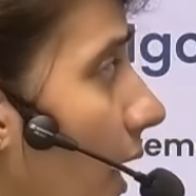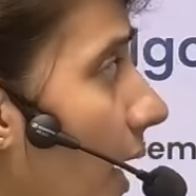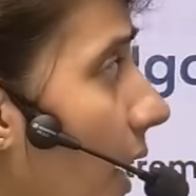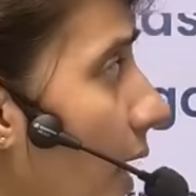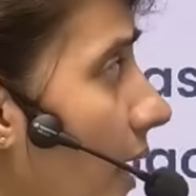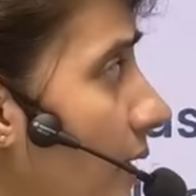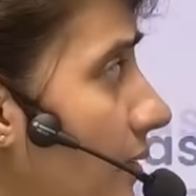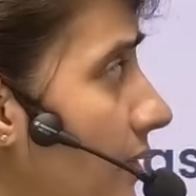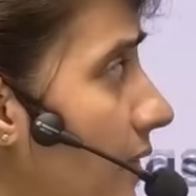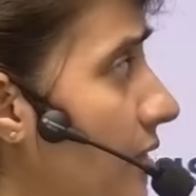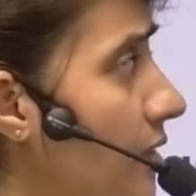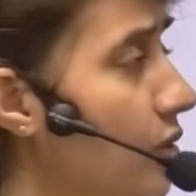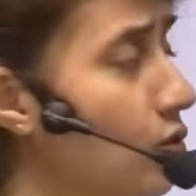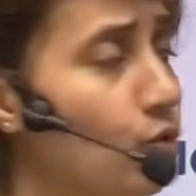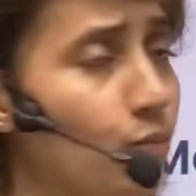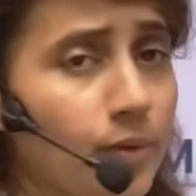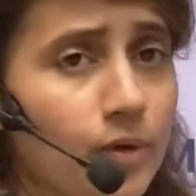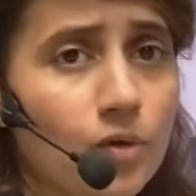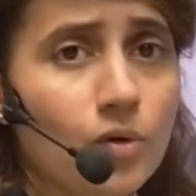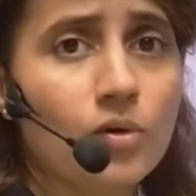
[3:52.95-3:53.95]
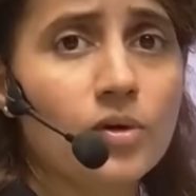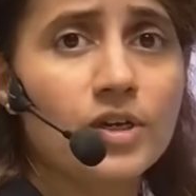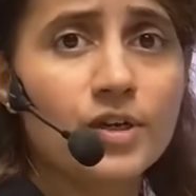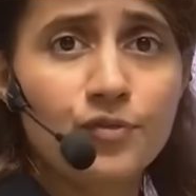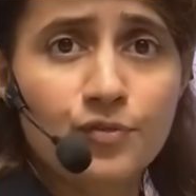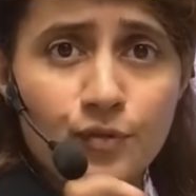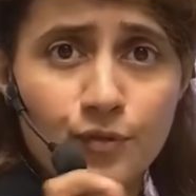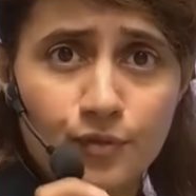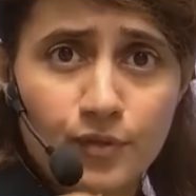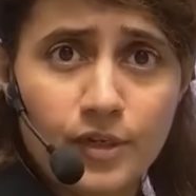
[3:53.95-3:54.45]
And there's a coupon code
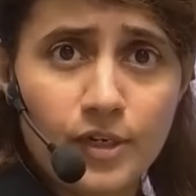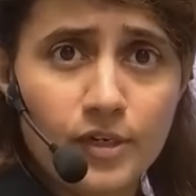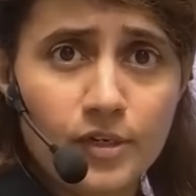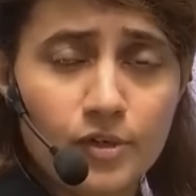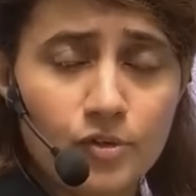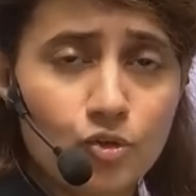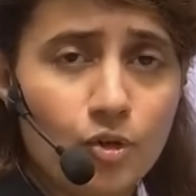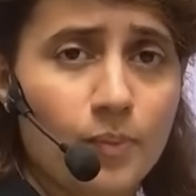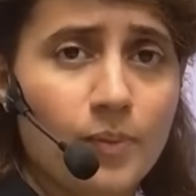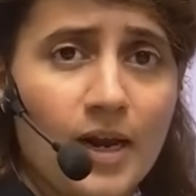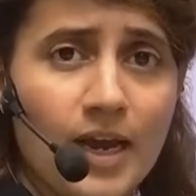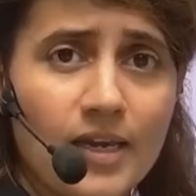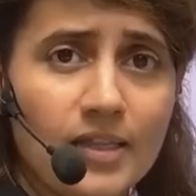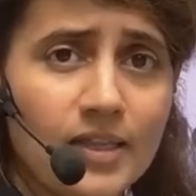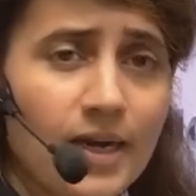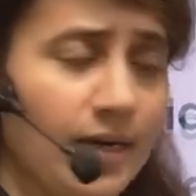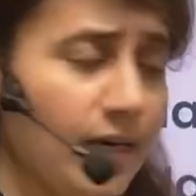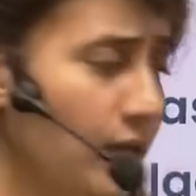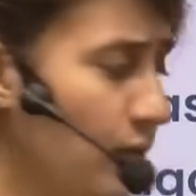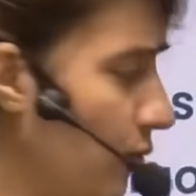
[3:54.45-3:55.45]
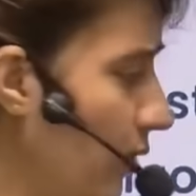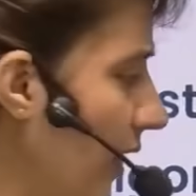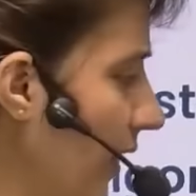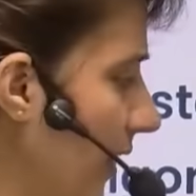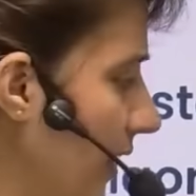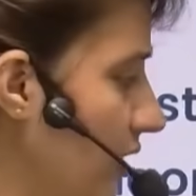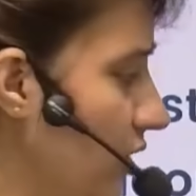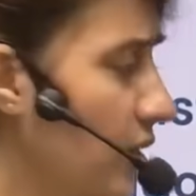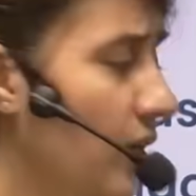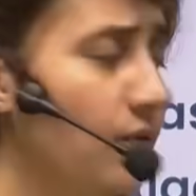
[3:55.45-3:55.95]
GIFT15. You apply that and you'll
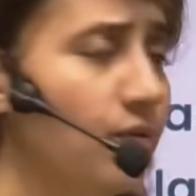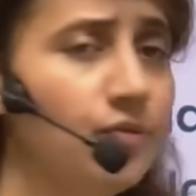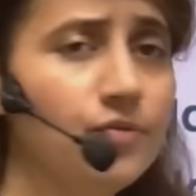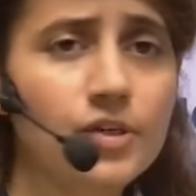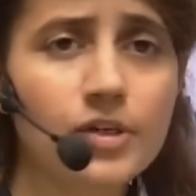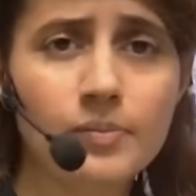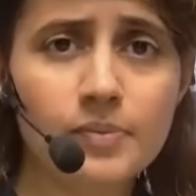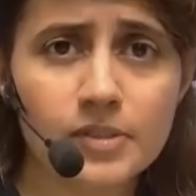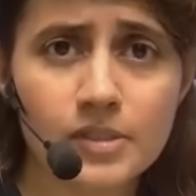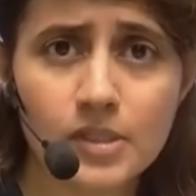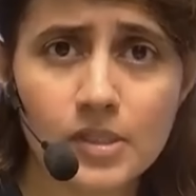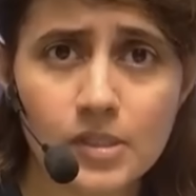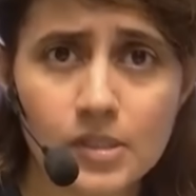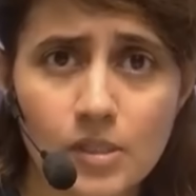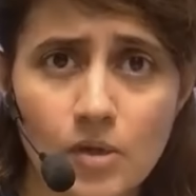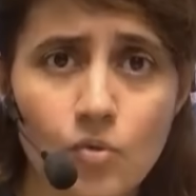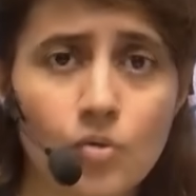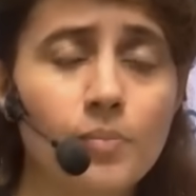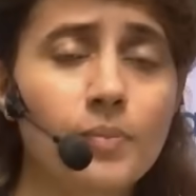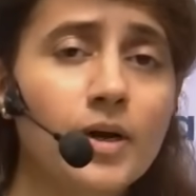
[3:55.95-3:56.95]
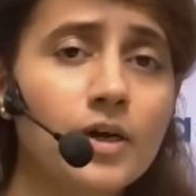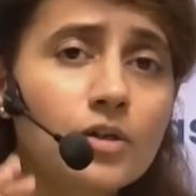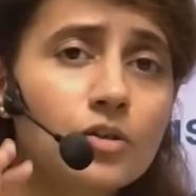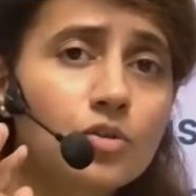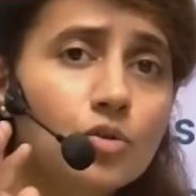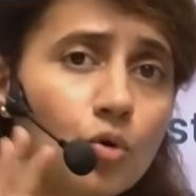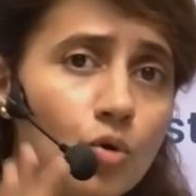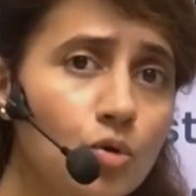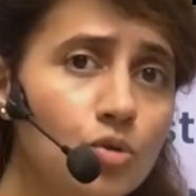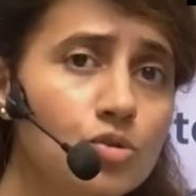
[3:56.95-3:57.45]
get extra 15% discount. But
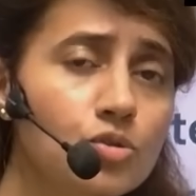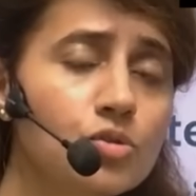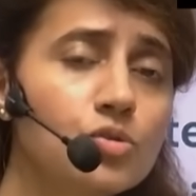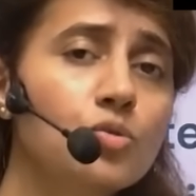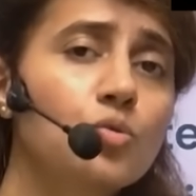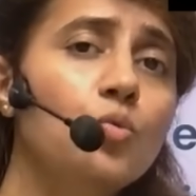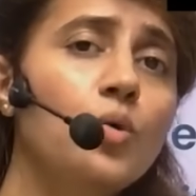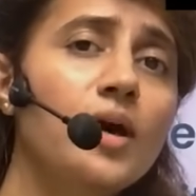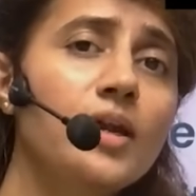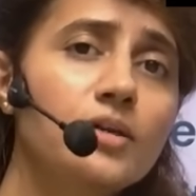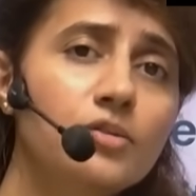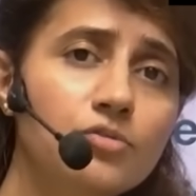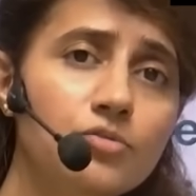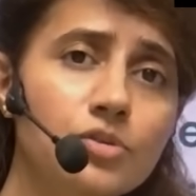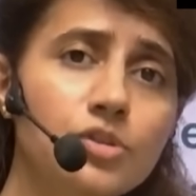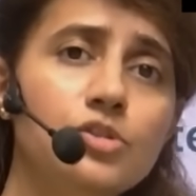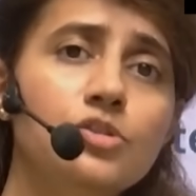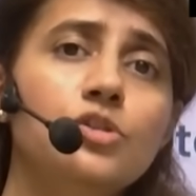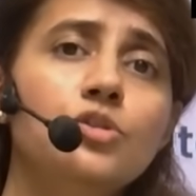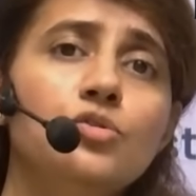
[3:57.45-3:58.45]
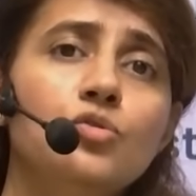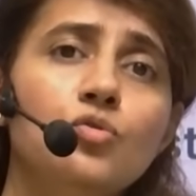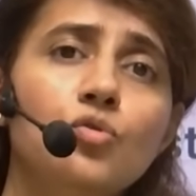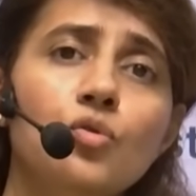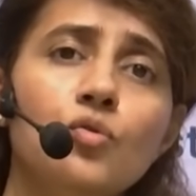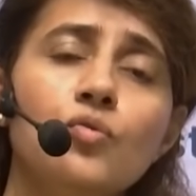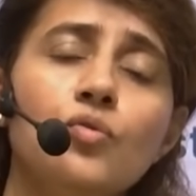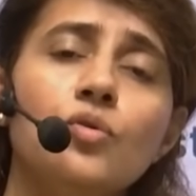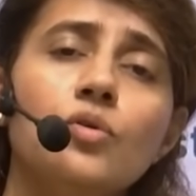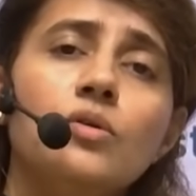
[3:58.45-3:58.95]
those who are interested to
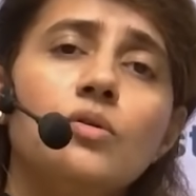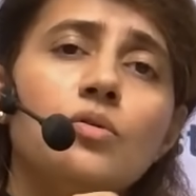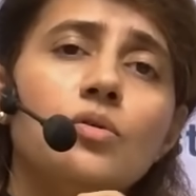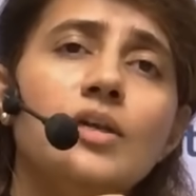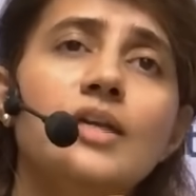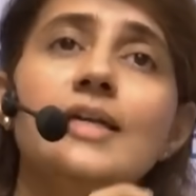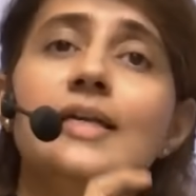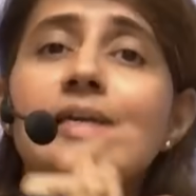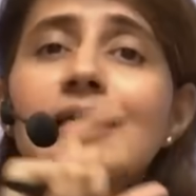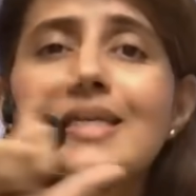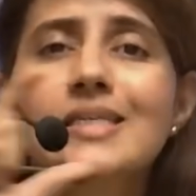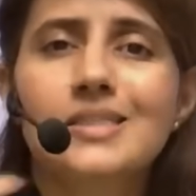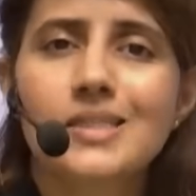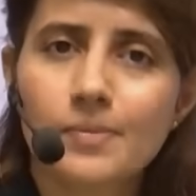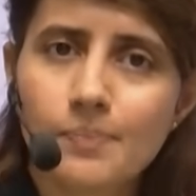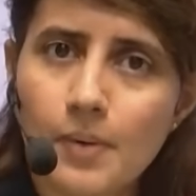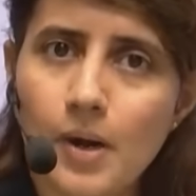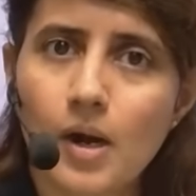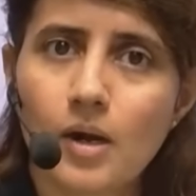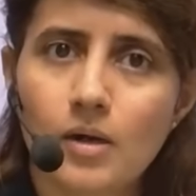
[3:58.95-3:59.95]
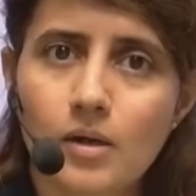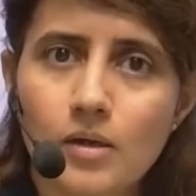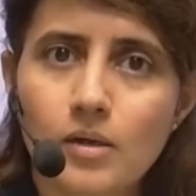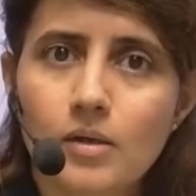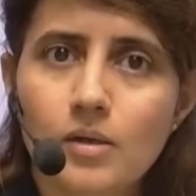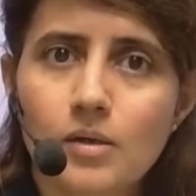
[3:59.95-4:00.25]
go for only DSA part,